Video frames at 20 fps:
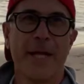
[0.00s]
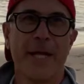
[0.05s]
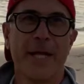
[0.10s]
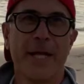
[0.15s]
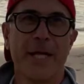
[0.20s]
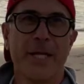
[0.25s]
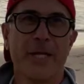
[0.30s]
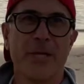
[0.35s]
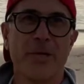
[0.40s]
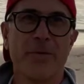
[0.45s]

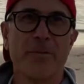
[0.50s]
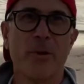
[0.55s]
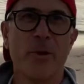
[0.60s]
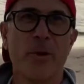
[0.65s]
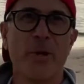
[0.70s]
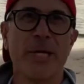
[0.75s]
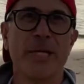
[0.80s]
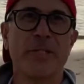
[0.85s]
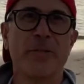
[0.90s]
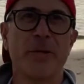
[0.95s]
Good
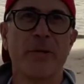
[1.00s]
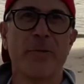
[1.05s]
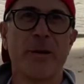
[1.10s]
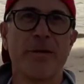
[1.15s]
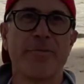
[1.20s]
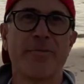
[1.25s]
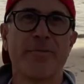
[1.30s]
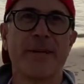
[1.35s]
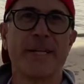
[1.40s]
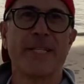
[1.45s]
morning to all my
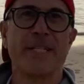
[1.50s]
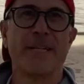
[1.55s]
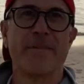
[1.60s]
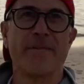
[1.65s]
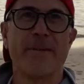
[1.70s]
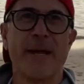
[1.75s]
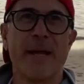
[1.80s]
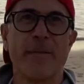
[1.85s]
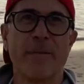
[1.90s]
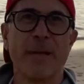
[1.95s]
friends and
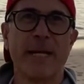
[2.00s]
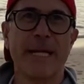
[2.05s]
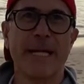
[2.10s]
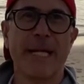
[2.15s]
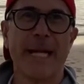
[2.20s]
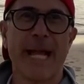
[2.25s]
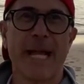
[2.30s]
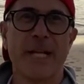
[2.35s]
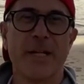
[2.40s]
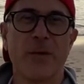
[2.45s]
family,
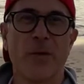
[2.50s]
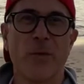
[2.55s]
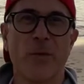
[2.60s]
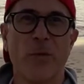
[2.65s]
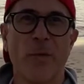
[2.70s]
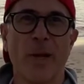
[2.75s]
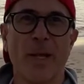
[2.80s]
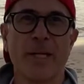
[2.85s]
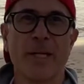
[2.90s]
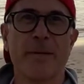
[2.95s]
and
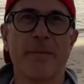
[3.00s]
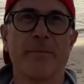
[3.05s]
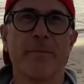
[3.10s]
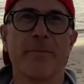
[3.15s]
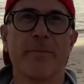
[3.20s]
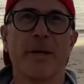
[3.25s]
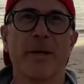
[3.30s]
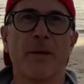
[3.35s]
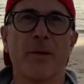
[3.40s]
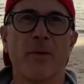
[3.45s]
welcome
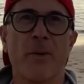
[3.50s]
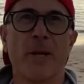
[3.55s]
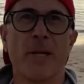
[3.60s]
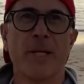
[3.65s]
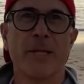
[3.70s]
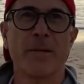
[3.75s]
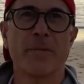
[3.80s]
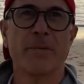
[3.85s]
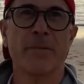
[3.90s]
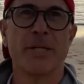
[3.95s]

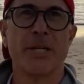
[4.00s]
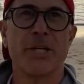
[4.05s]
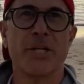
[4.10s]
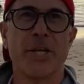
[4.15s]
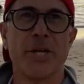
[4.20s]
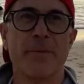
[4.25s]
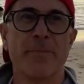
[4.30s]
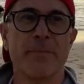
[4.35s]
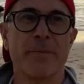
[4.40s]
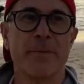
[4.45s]
to
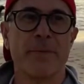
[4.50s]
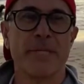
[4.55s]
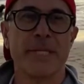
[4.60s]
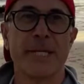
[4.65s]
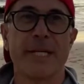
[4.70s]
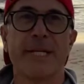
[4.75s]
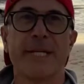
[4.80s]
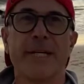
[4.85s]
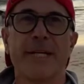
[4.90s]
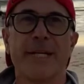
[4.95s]
Jim's
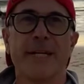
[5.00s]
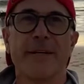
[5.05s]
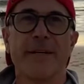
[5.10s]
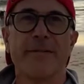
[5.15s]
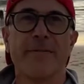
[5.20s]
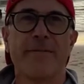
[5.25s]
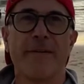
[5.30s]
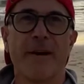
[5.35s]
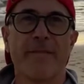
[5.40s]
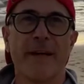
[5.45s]

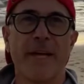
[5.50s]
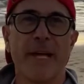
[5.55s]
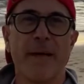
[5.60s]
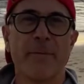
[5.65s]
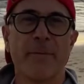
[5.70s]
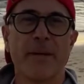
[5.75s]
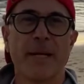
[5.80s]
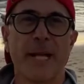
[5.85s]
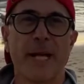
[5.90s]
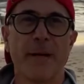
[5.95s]
5 a.m.
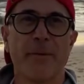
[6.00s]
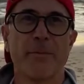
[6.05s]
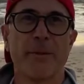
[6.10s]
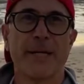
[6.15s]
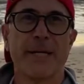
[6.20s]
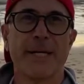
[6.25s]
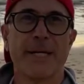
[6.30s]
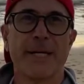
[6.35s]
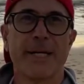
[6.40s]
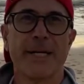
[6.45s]
club.
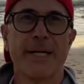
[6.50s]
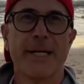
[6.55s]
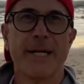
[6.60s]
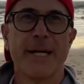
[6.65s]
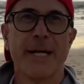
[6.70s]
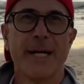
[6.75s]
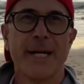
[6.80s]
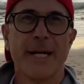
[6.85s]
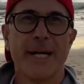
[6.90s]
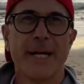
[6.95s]

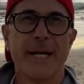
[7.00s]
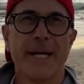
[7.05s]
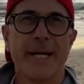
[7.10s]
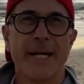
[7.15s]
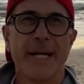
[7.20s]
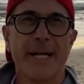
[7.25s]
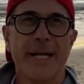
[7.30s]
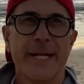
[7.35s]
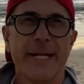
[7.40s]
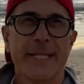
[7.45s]

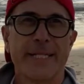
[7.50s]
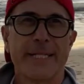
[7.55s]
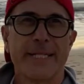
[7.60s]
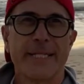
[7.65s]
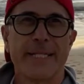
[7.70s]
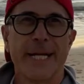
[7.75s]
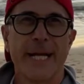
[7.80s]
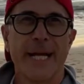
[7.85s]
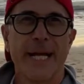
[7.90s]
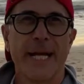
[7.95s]
It's
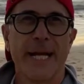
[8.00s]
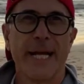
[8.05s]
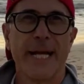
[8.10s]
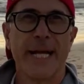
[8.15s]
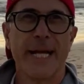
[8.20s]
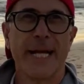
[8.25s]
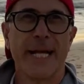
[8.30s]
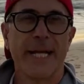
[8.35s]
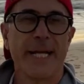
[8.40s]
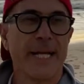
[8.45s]

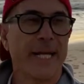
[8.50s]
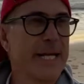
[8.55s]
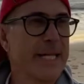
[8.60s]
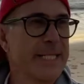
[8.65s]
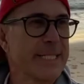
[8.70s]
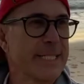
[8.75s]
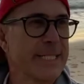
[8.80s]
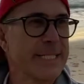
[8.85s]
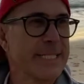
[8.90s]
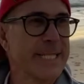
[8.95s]

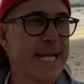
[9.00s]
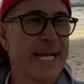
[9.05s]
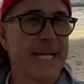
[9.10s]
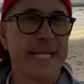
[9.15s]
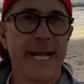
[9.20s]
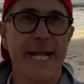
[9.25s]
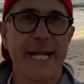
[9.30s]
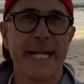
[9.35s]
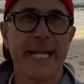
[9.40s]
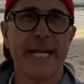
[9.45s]
Easter
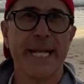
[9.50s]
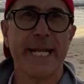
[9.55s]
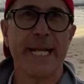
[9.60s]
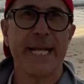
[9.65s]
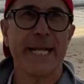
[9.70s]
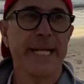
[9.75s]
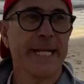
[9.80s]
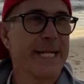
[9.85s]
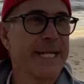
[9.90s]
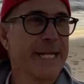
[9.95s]
Saturday
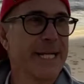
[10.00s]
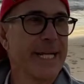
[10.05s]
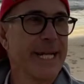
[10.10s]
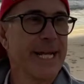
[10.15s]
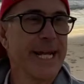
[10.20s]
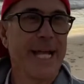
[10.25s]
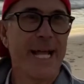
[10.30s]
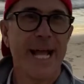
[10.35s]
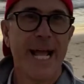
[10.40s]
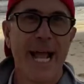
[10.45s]
here,
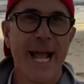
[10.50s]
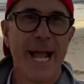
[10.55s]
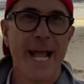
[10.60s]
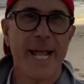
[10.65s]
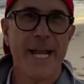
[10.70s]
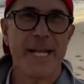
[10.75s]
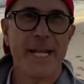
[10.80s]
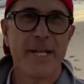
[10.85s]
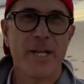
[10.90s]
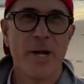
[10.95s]

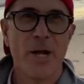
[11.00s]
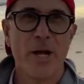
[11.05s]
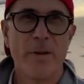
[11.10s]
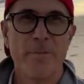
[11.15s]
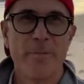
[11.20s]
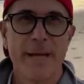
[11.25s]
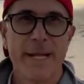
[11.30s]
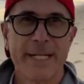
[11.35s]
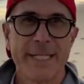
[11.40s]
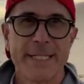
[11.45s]
and
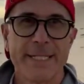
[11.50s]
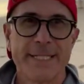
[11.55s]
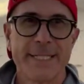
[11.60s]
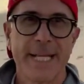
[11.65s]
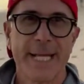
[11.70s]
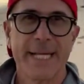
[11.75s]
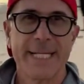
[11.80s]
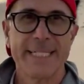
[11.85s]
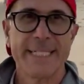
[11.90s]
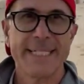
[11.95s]
I'm at
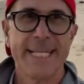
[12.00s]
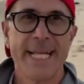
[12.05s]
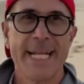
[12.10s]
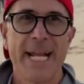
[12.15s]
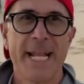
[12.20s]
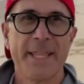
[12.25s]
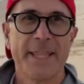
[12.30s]
Zenith